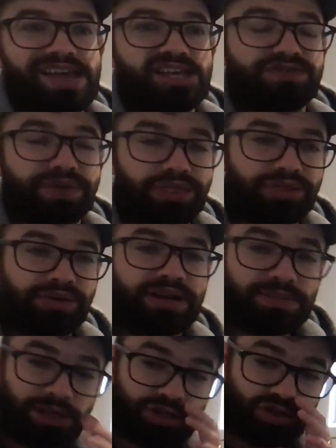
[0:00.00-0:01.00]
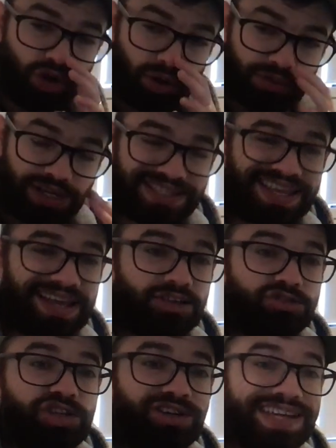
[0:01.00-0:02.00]
is for three-dimensional objects that
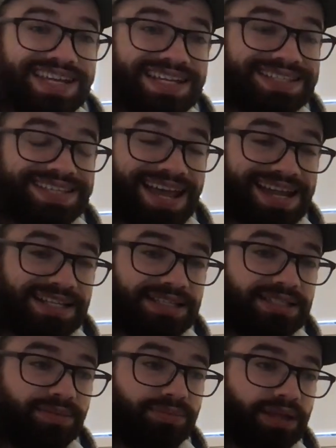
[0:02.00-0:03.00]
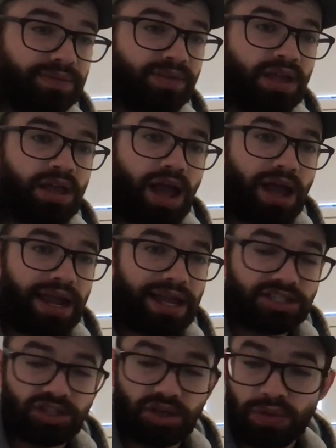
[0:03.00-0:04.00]
can generally contain something.
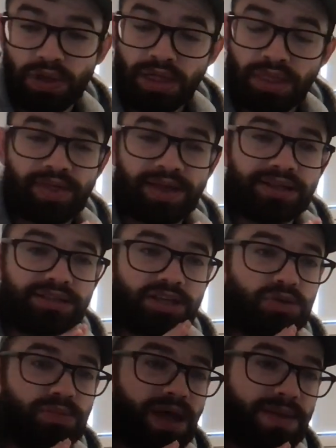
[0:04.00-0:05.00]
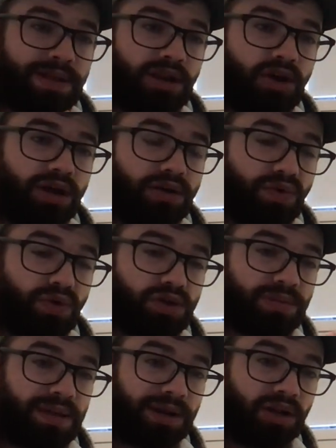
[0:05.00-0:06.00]
Okay, so things that you may be looking for,
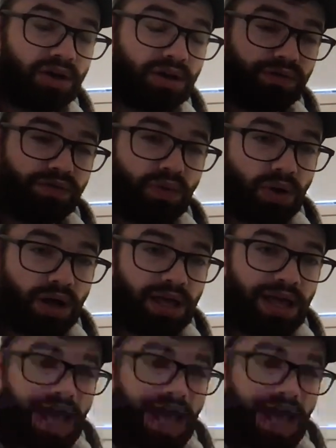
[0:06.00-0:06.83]
you may be looking for